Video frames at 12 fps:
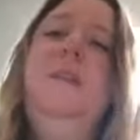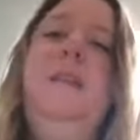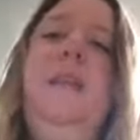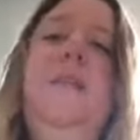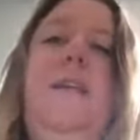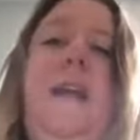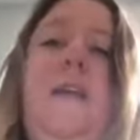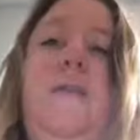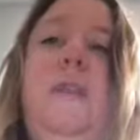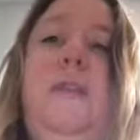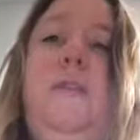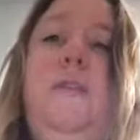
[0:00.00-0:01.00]
see, if I
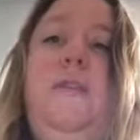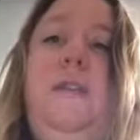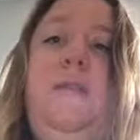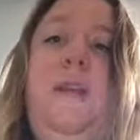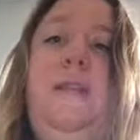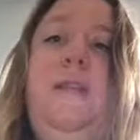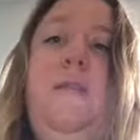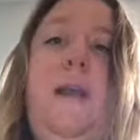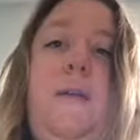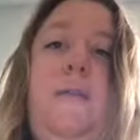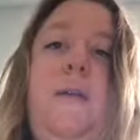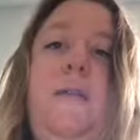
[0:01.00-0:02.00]
only choose to feed the
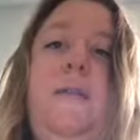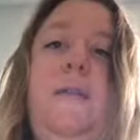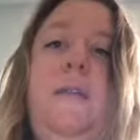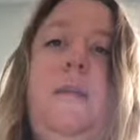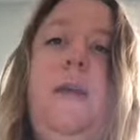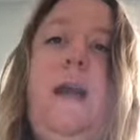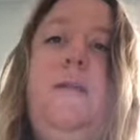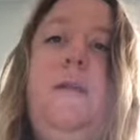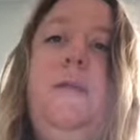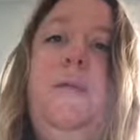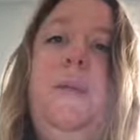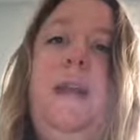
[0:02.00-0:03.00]
white wolf, the black
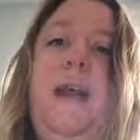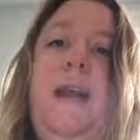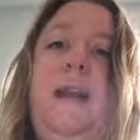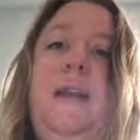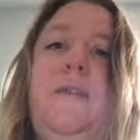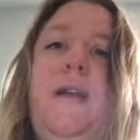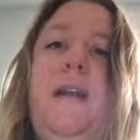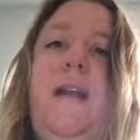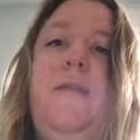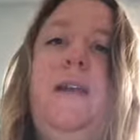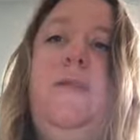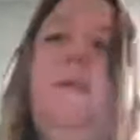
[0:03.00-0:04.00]
one will be hiding around
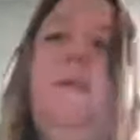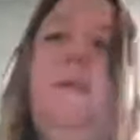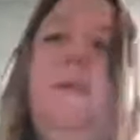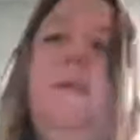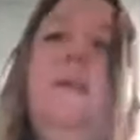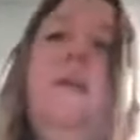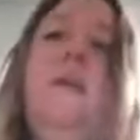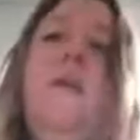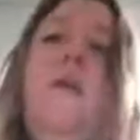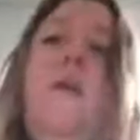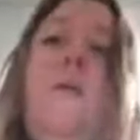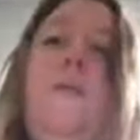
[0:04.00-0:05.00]
every corner,
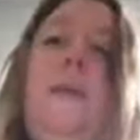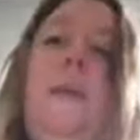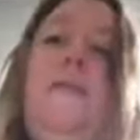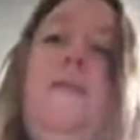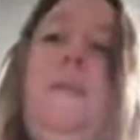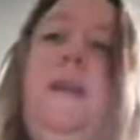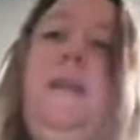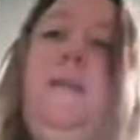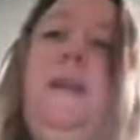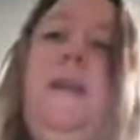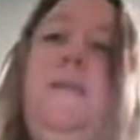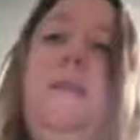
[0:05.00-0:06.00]
waiting for me to
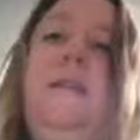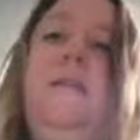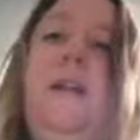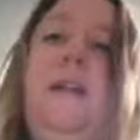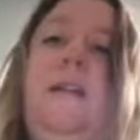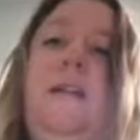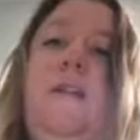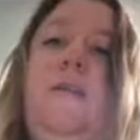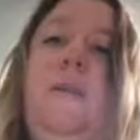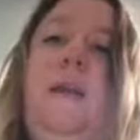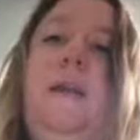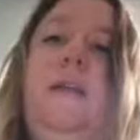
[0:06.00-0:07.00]
become distracted or
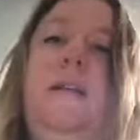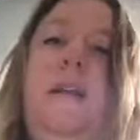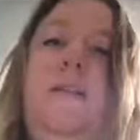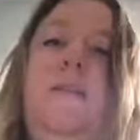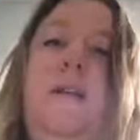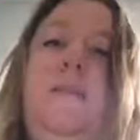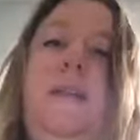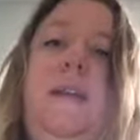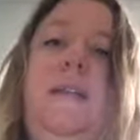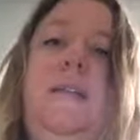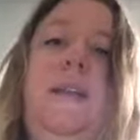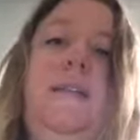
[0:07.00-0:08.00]
weak and jump to
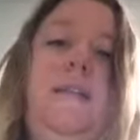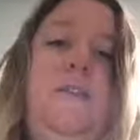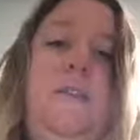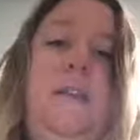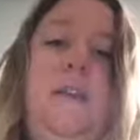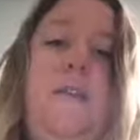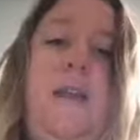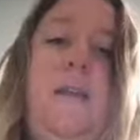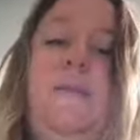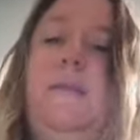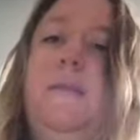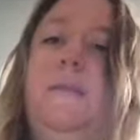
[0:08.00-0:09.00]
get the attention he
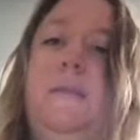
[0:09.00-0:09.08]
craves.